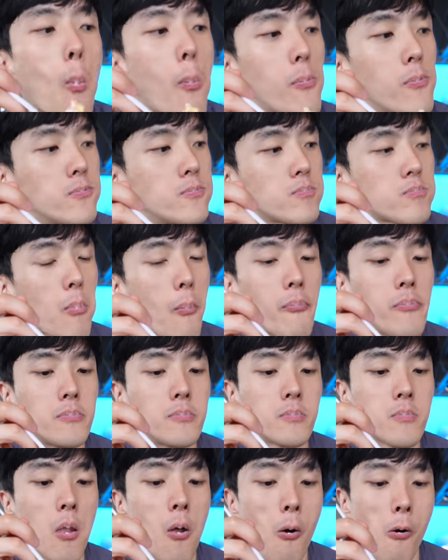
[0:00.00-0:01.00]
but the dough
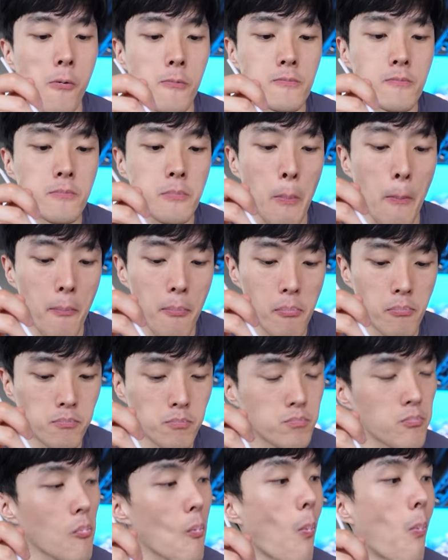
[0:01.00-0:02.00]
itself didn't taste any
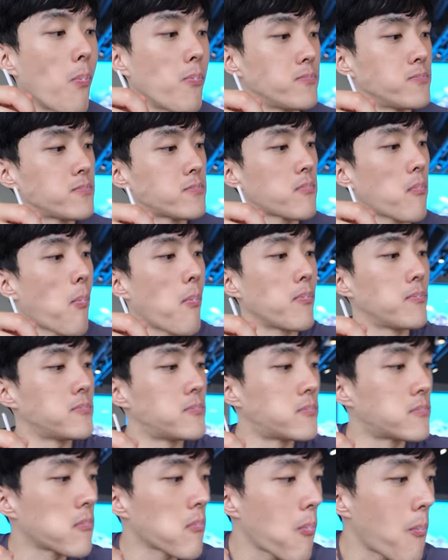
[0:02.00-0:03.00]
better than one of those
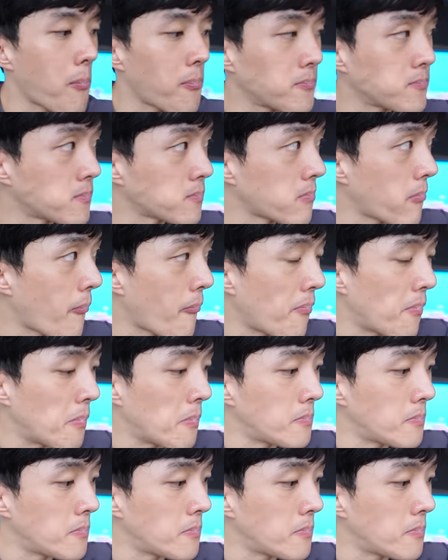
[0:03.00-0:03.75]
factory made supermarket